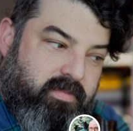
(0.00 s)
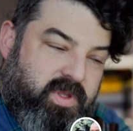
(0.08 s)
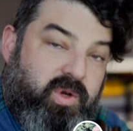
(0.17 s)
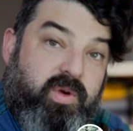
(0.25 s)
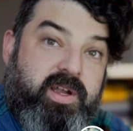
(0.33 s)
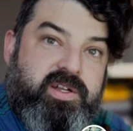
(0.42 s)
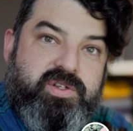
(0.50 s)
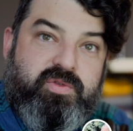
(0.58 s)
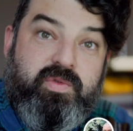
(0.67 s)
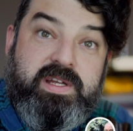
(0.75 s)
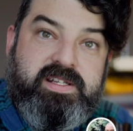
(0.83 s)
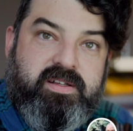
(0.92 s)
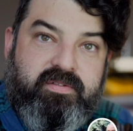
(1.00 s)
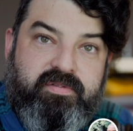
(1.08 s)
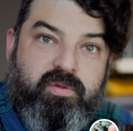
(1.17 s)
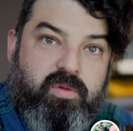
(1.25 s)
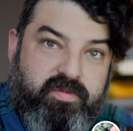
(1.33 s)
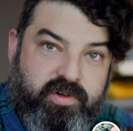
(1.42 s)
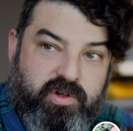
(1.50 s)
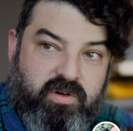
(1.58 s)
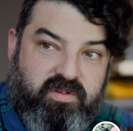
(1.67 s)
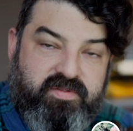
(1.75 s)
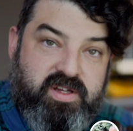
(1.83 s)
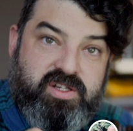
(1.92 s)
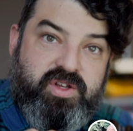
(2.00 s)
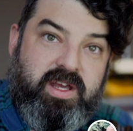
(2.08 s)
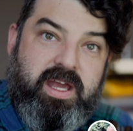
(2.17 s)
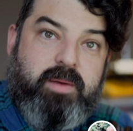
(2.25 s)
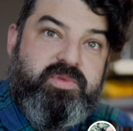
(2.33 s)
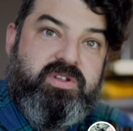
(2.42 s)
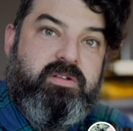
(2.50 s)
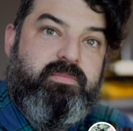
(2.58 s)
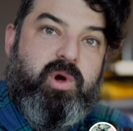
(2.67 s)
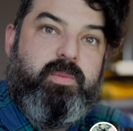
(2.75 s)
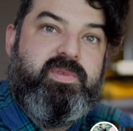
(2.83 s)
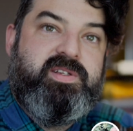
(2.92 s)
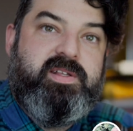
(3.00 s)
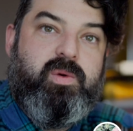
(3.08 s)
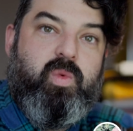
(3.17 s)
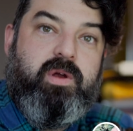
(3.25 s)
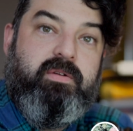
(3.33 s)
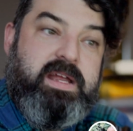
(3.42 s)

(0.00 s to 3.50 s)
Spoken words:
the greatest reason for photography, is to capture the moments that we're